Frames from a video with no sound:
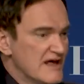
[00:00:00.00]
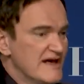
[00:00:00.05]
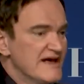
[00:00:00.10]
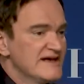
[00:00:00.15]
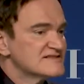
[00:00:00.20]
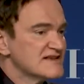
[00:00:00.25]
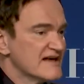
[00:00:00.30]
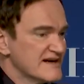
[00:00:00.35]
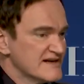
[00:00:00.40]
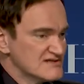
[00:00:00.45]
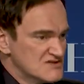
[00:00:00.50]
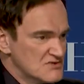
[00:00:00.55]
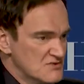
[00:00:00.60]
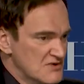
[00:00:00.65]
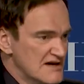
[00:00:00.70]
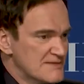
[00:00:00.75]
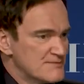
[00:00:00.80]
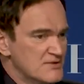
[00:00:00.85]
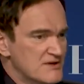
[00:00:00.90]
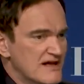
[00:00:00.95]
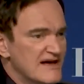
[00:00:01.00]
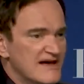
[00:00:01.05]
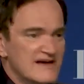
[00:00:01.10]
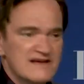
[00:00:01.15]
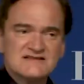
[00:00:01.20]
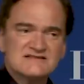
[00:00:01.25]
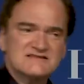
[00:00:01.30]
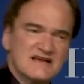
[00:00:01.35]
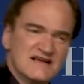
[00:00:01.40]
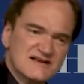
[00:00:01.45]
plays, I can direct
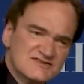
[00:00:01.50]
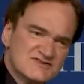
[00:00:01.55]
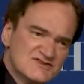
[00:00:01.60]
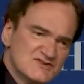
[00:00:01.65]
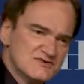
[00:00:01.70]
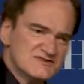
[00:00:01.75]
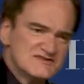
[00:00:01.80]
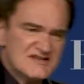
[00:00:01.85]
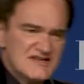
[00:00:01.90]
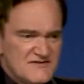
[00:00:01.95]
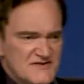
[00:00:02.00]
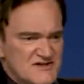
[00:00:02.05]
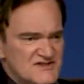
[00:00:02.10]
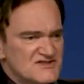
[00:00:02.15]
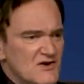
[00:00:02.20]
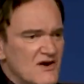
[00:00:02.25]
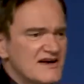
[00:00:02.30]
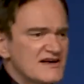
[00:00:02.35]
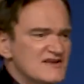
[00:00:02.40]
plays, I could do a TV show,